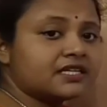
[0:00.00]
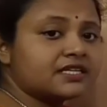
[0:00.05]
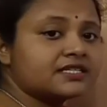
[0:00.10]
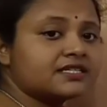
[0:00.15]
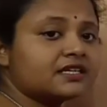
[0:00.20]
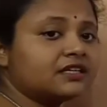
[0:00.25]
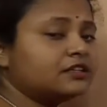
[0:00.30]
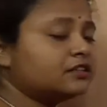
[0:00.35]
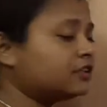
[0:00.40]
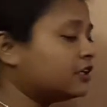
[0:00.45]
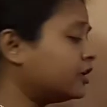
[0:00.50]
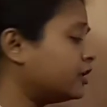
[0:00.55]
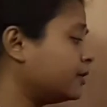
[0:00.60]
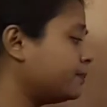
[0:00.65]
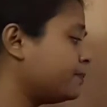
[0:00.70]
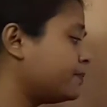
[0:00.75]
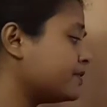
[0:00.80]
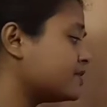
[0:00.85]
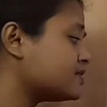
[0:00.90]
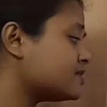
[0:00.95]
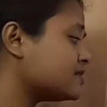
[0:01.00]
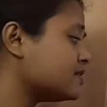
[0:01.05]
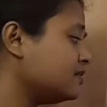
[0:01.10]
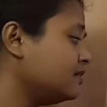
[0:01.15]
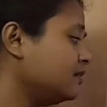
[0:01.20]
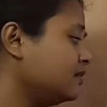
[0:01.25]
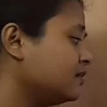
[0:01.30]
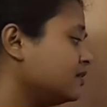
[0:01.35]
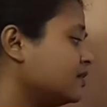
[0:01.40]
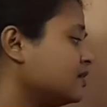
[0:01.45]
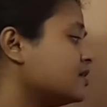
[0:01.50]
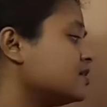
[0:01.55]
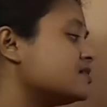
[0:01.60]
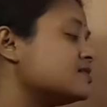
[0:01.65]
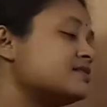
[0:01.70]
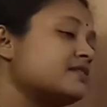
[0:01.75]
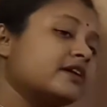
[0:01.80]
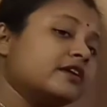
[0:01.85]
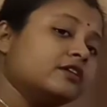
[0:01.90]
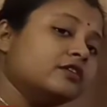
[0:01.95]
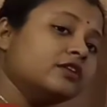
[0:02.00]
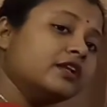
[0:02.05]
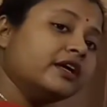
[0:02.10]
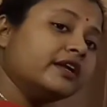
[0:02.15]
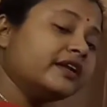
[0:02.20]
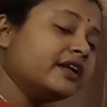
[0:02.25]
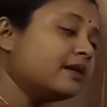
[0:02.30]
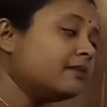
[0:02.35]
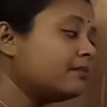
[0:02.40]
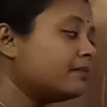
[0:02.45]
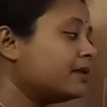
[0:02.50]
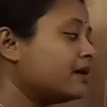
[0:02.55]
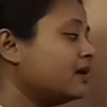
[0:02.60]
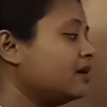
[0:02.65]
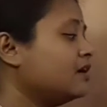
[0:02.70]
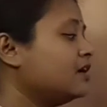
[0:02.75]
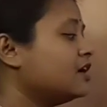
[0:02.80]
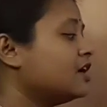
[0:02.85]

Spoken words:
the third person, singular number.